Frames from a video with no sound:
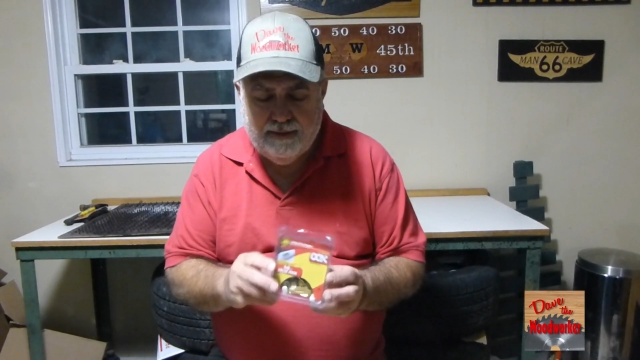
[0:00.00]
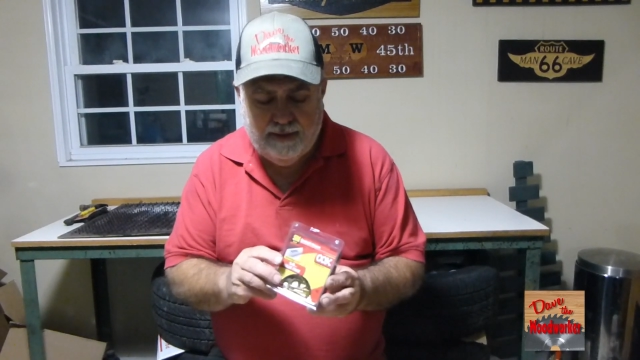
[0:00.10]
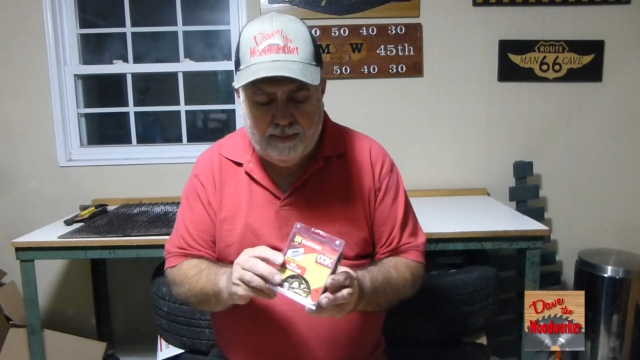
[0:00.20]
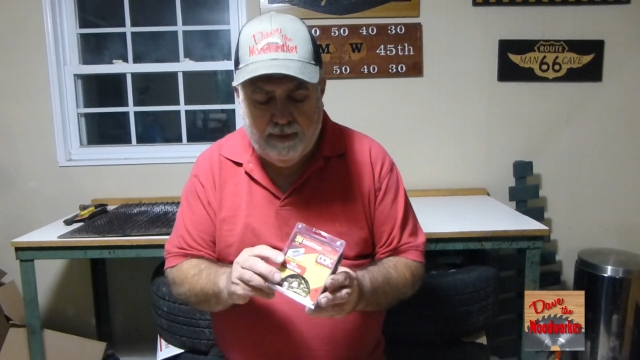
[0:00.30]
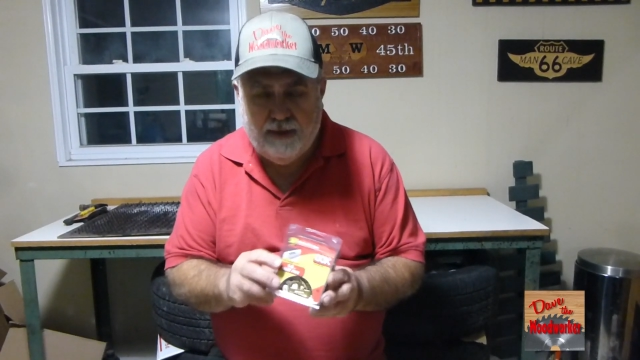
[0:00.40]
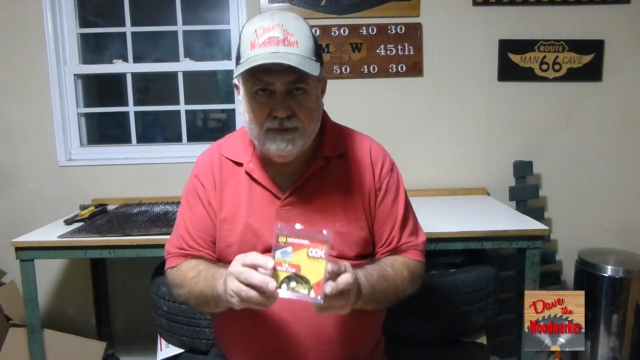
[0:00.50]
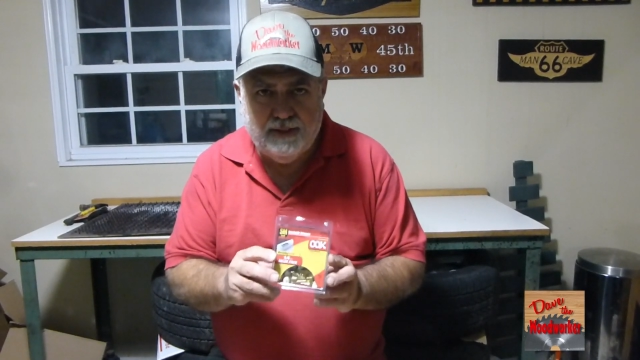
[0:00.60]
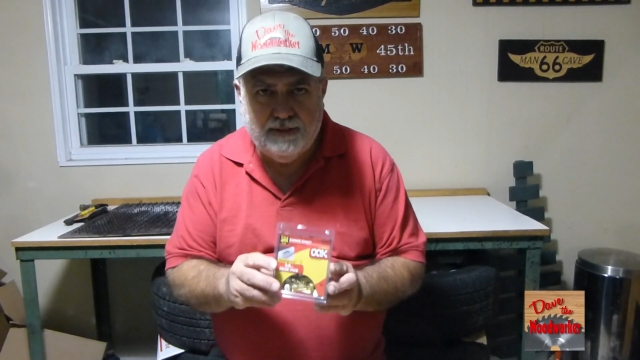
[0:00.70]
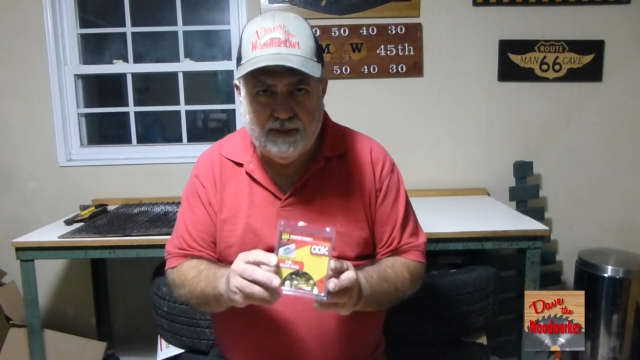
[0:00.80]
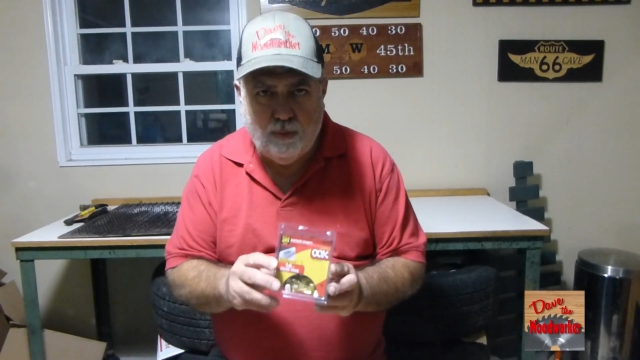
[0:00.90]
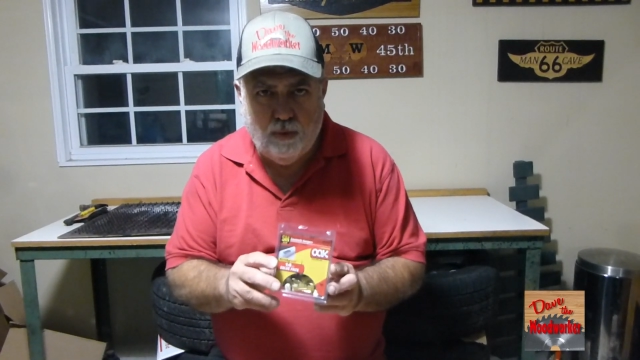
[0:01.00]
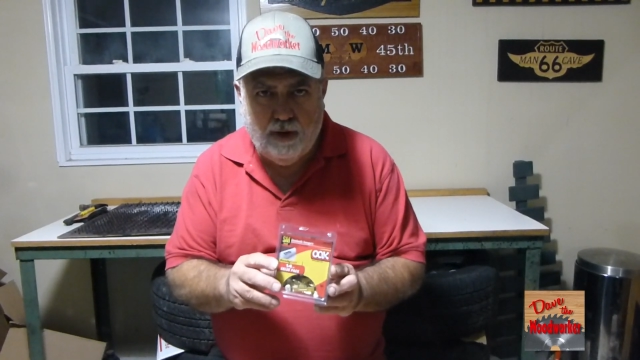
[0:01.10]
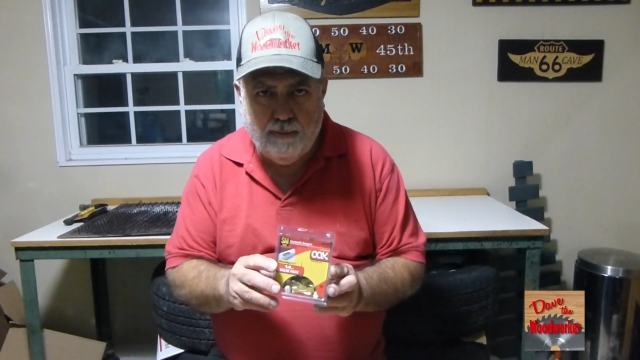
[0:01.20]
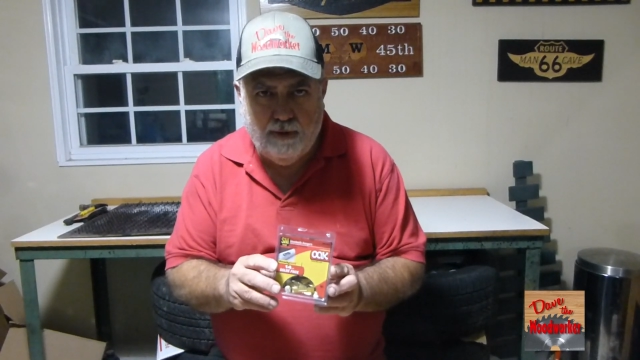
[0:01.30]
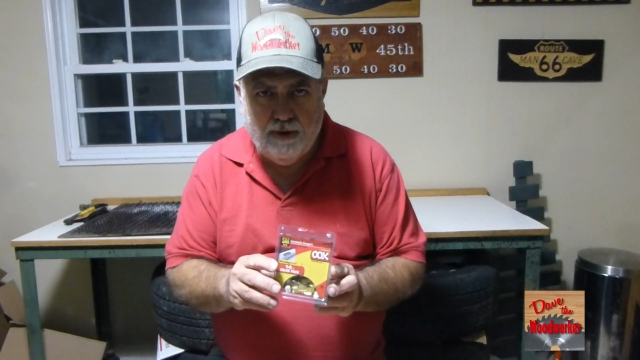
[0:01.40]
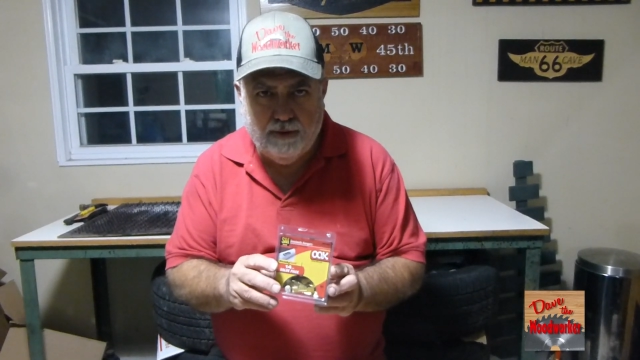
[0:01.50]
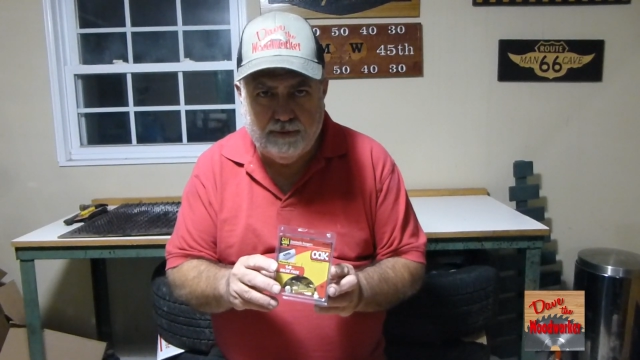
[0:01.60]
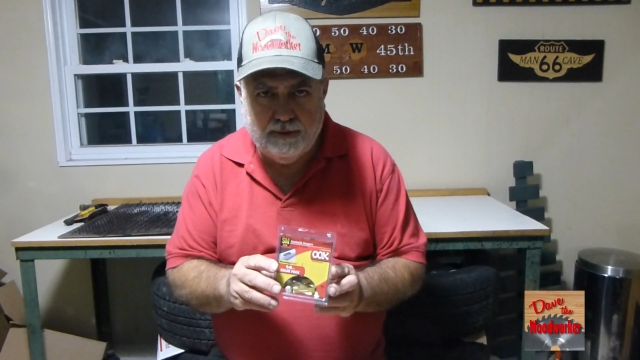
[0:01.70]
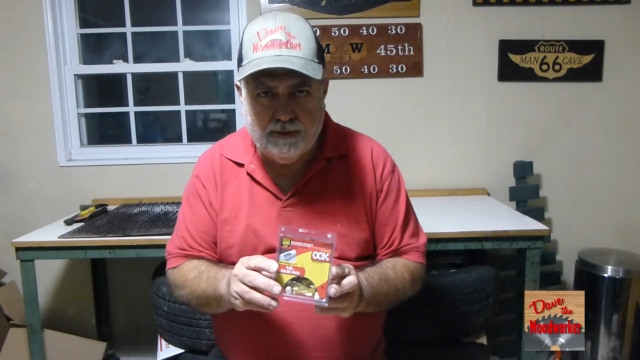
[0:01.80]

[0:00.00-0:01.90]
And I bought these at Walmart,